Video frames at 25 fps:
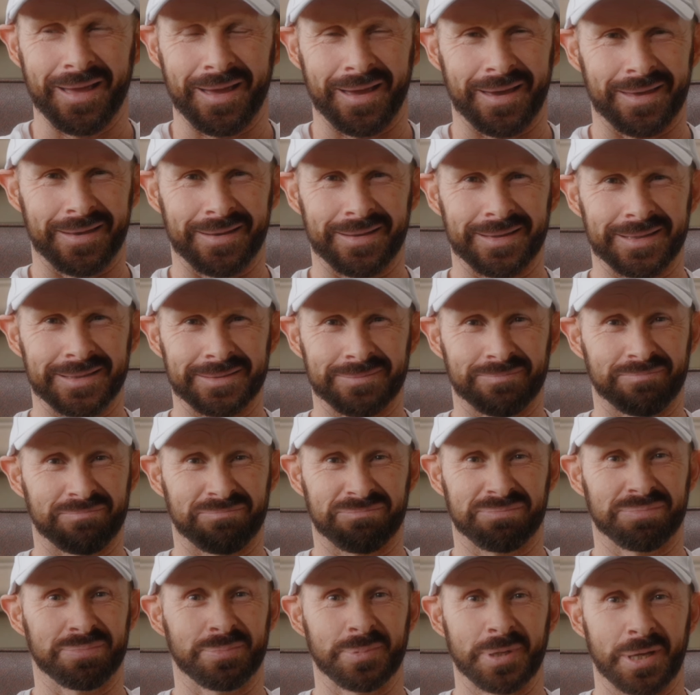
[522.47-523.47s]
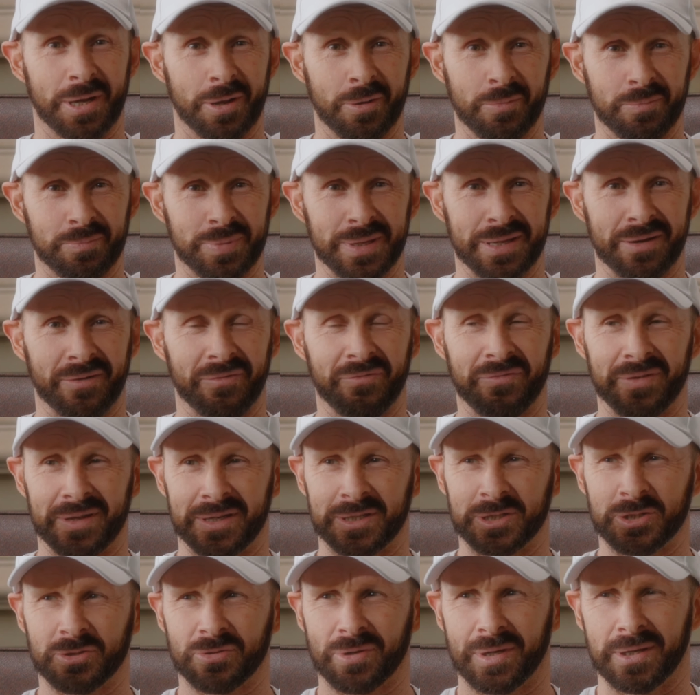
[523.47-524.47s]
And I, you know, being a
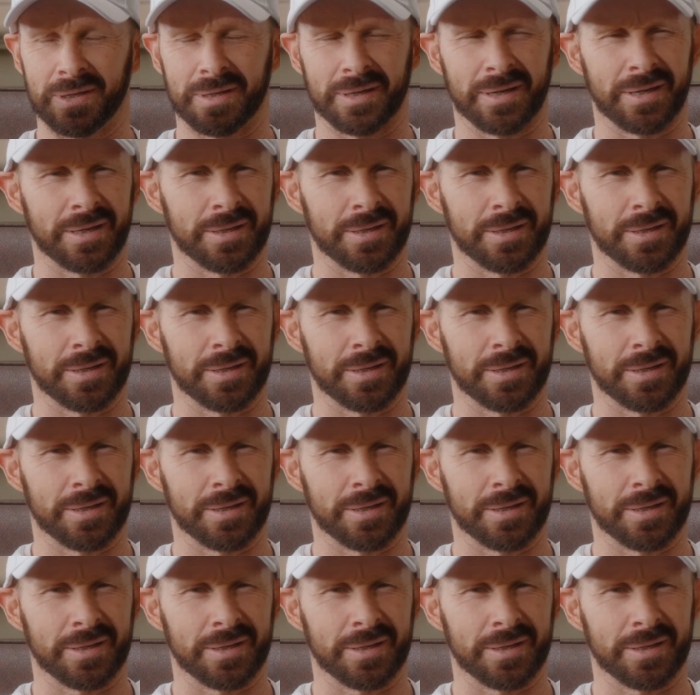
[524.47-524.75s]
fitness trainer,